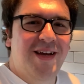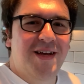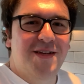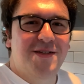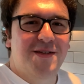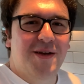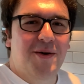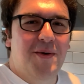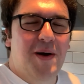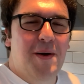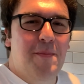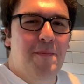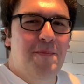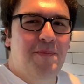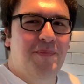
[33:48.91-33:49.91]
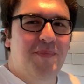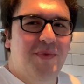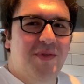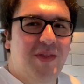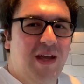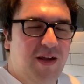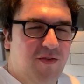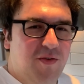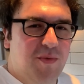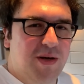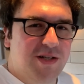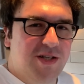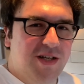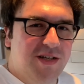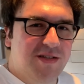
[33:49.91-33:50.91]
So thank you for
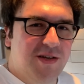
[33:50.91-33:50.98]
watching as